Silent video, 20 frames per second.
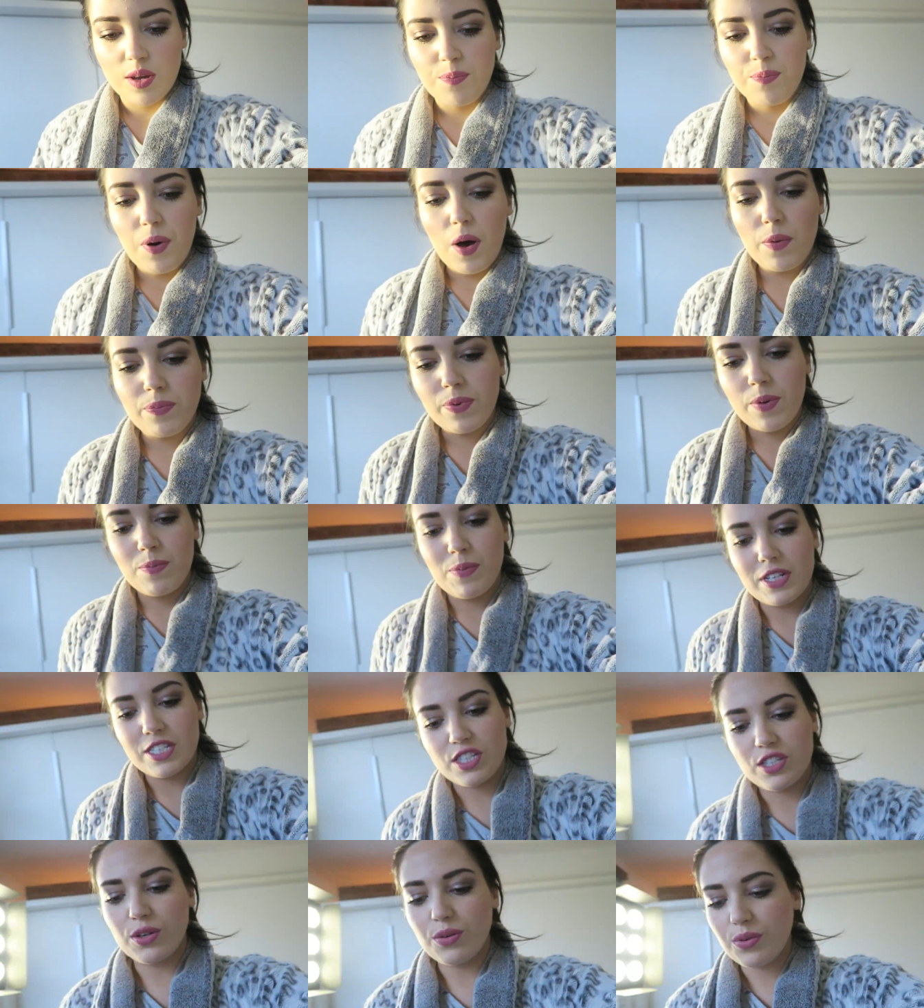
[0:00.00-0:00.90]
to pop in my
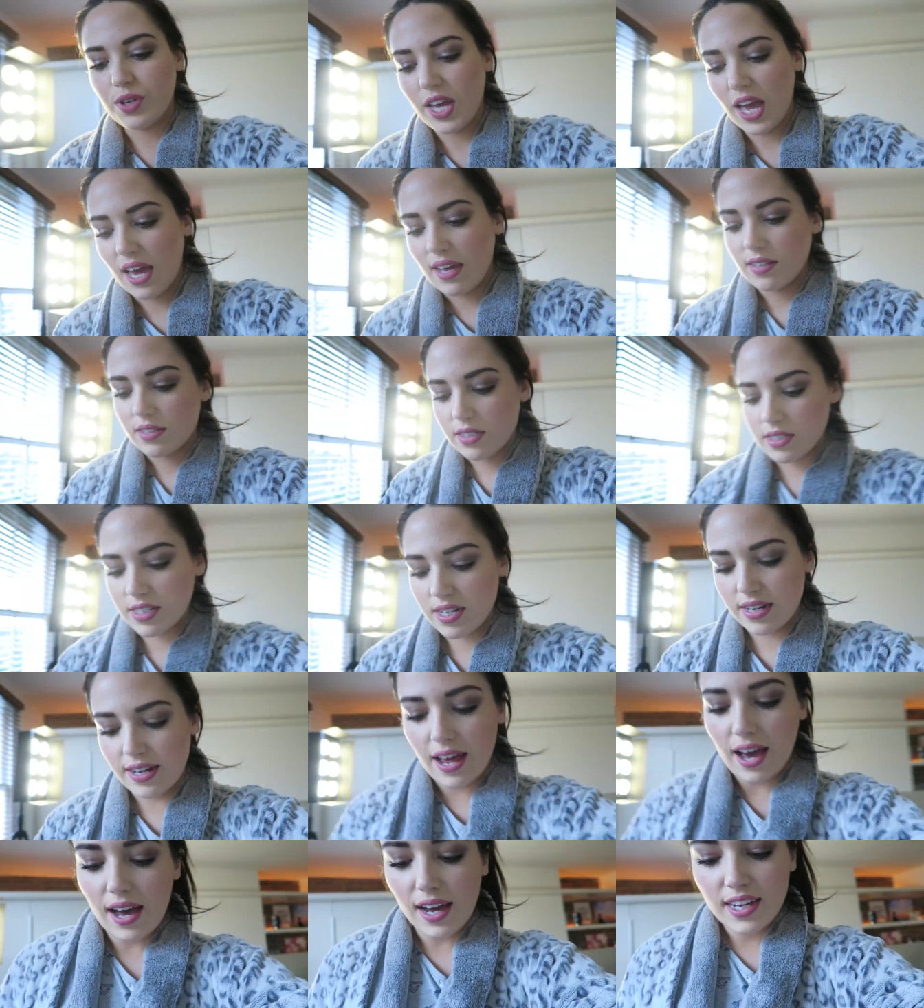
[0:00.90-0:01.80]
suitcase
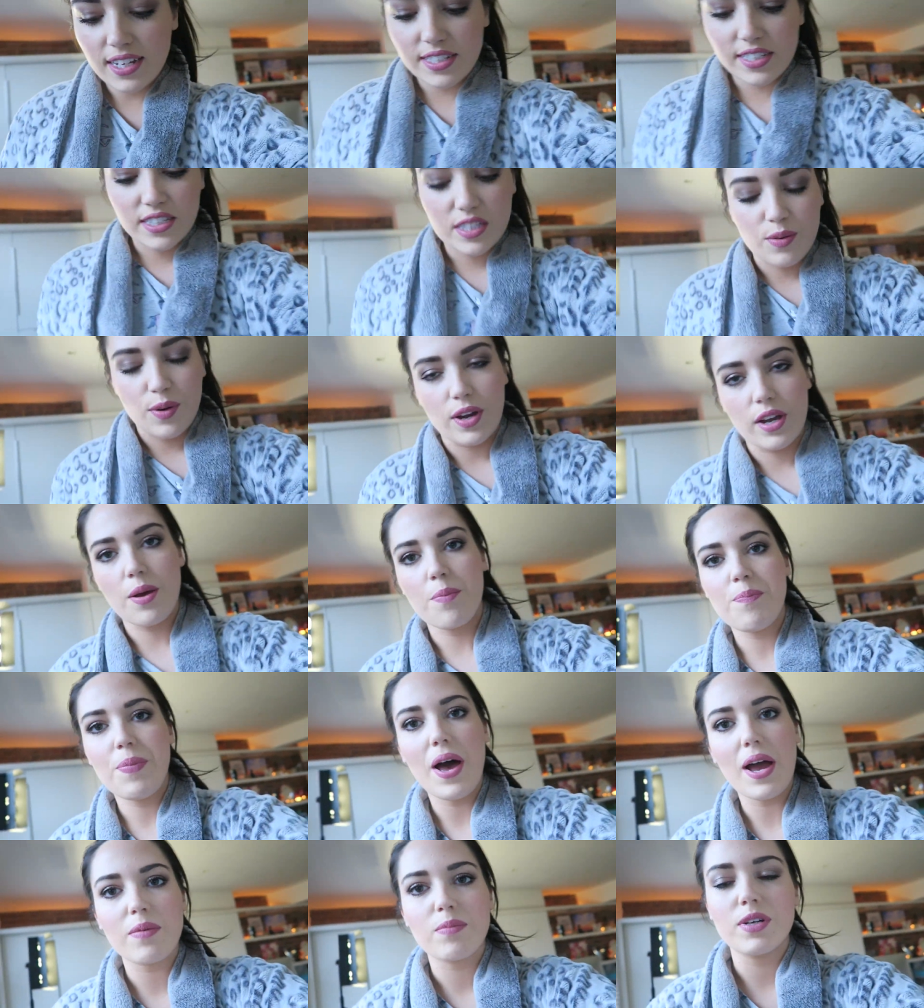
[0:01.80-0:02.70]
tonight, so I can
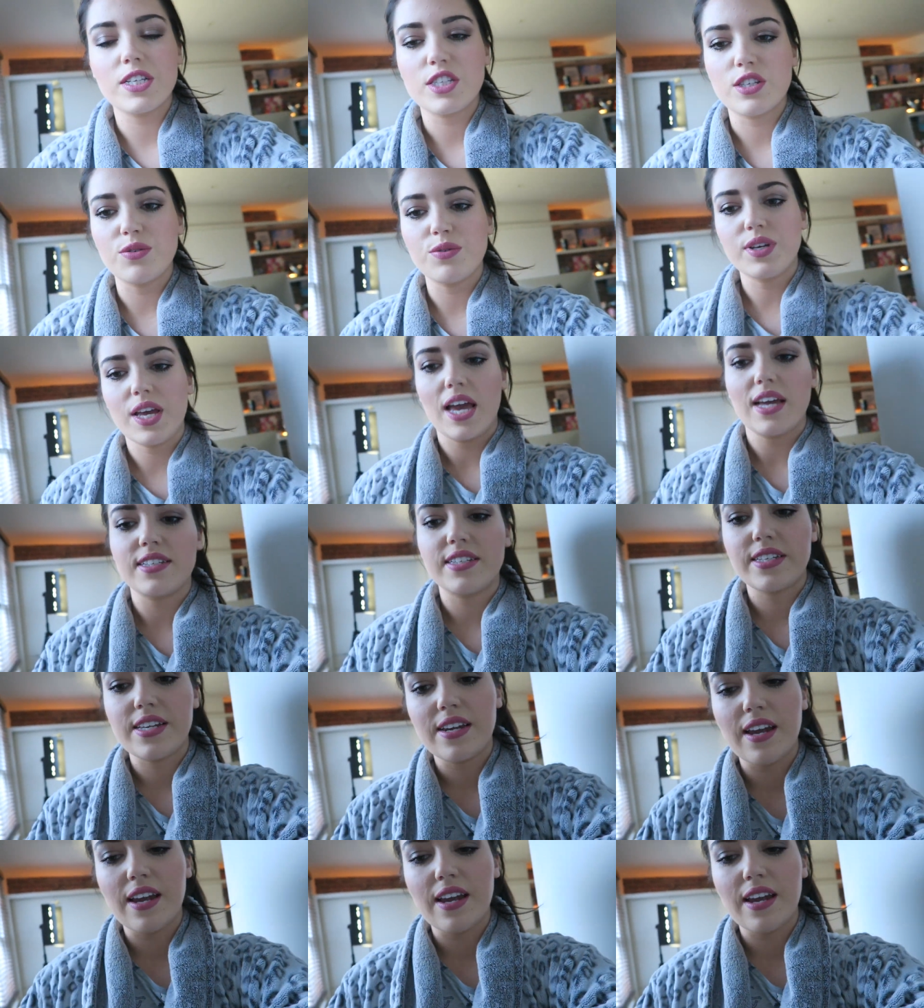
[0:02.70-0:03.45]
pack my suitcase